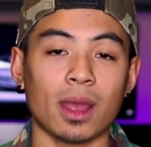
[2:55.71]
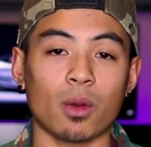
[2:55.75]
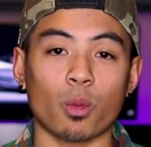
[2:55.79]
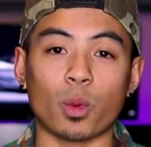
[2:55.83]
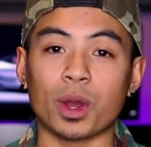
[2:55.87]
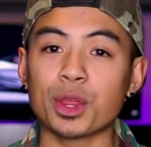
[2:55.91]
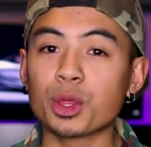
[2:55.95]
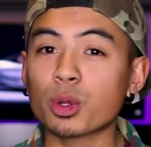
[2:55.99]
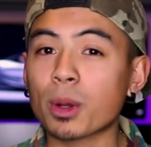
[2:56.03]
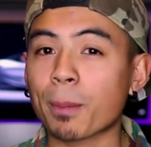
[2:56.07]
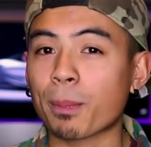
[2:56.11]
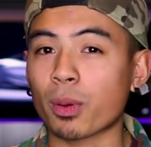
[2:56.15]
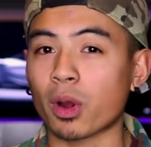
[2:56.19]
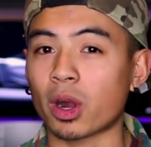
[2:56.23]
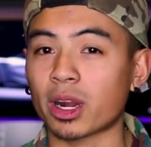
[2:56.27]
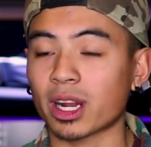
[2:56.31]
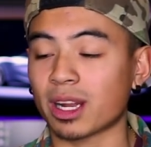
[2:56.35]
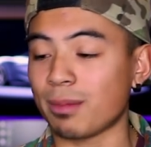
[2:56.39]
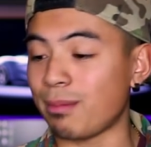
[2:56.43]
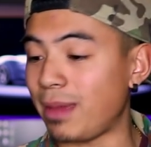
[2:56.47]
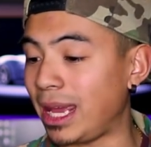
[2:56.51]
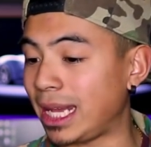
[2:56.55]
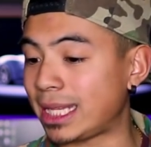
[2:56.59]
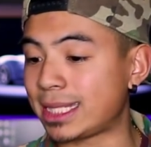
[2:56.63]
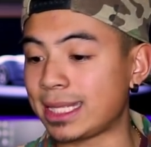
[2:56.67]
Whether a
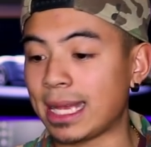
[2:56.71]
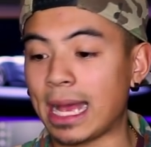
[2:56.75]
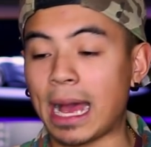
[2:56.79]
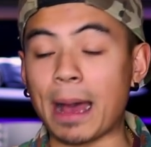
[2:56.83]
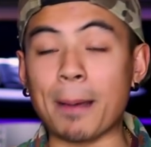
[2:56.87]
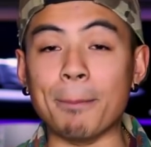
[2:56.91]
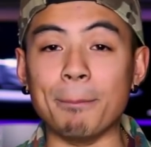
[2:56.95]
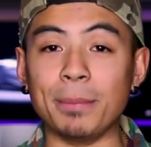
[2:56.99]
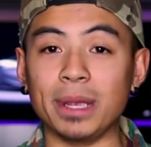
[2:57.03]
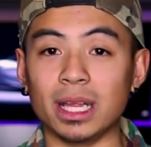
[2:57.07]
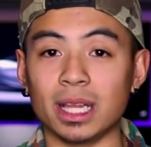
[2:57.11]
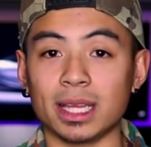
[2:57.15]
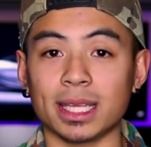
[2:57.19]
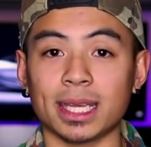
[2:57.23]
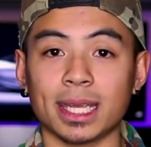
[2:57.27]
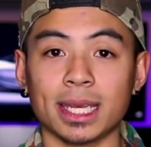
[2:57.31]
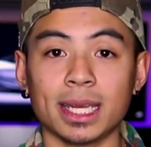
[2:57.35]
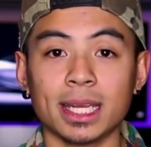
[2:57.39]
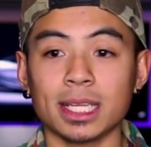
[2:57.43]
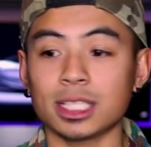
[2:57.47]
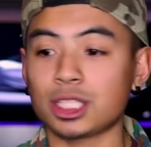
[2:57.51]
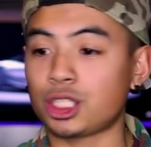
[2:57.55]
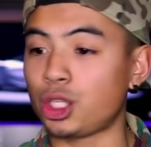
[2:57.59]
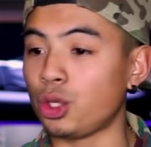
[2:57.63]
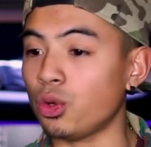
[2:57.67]
product makes a
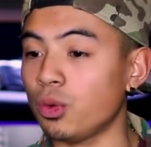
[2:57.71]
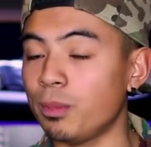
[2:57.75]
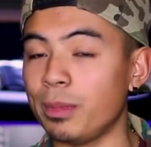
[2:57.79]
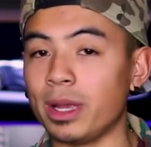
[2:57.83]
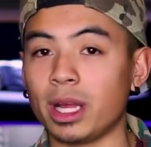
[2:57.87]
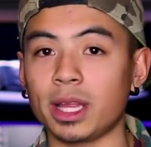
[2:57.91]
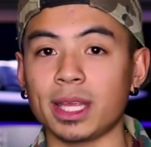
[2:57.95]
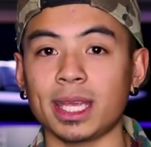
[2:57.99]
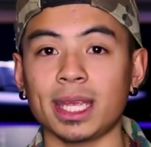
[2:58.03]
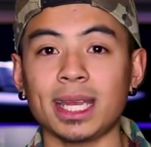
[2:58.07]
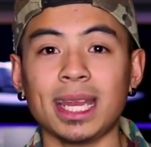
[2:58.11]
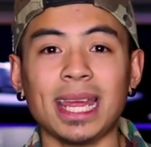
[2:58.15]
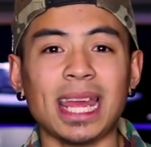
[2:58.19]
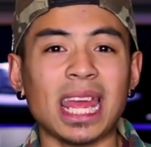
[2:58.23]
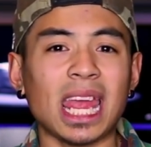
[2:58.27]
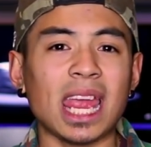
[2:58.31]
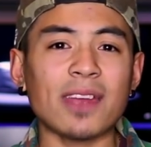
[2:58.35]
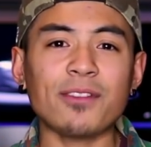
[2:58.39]
million, two million,